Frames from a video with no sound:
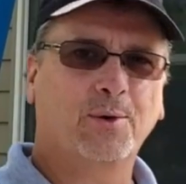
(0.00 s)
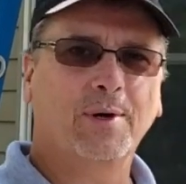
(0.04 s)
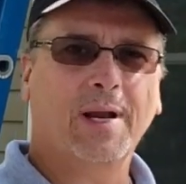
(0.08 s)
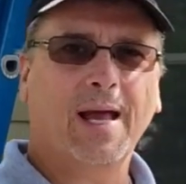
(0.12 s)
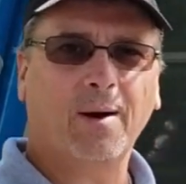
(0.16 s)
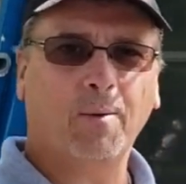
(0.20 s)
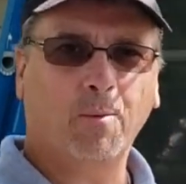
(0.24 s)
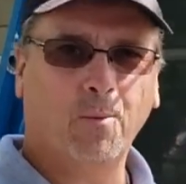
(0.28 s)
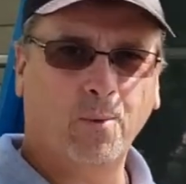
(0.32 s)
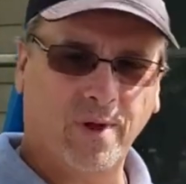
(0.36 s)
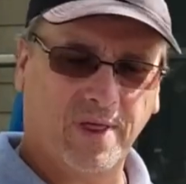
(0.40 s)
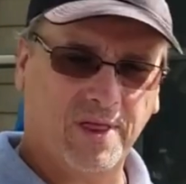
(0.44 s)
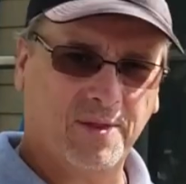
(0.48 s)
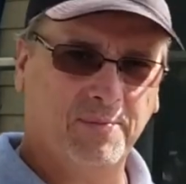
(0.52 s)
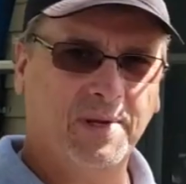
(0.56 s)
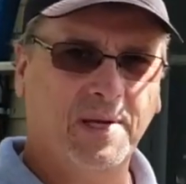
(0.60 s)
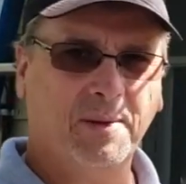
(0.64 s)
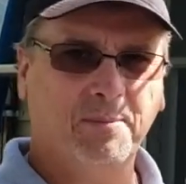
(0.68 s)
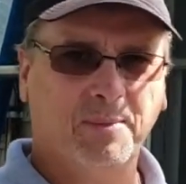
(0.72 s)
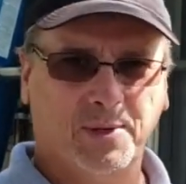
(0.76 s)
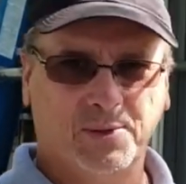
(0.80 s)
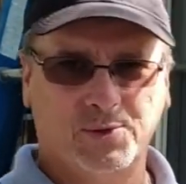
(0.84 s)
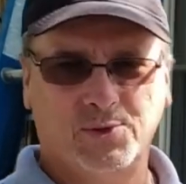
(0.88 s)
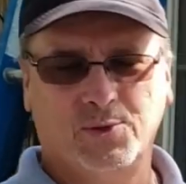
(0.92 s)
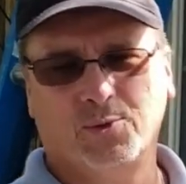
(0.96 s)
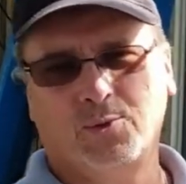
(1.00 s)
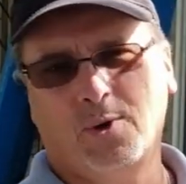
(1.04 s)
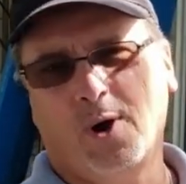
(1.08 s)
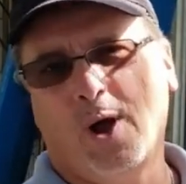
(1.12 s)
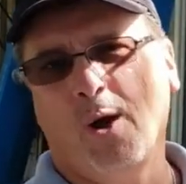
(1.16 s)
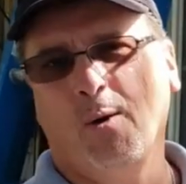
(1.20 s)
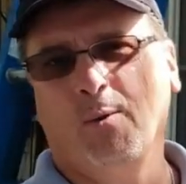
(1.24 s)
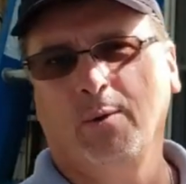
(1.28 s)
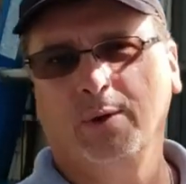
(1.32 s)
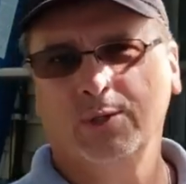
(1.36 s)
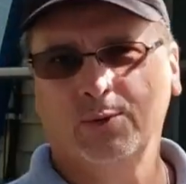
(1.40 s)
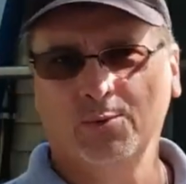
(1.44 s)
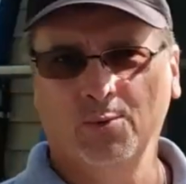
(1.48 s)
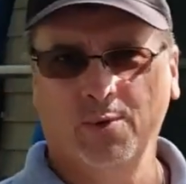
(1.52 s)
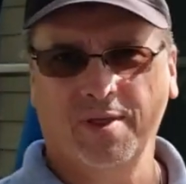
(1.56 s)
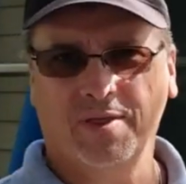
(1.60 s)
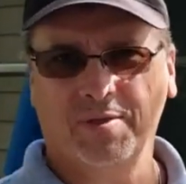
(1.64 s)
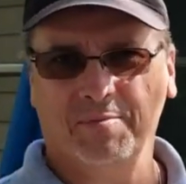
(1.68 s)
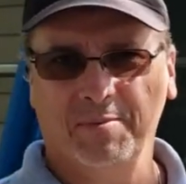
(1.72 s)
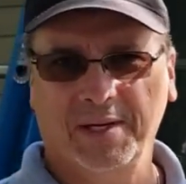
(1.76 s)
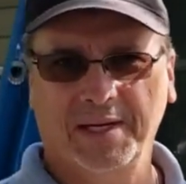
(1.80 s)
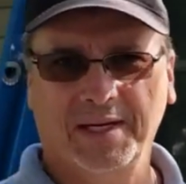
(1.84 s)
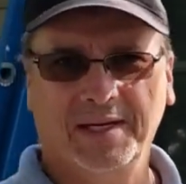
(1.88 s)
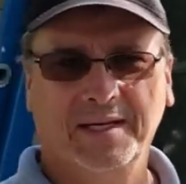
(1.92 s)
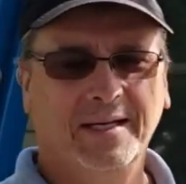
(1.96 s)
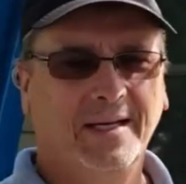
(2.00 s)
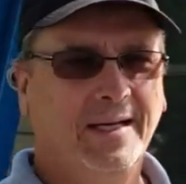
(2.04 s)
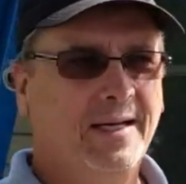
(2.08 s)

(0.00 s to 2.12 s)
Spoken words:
not with me, but you're always with me.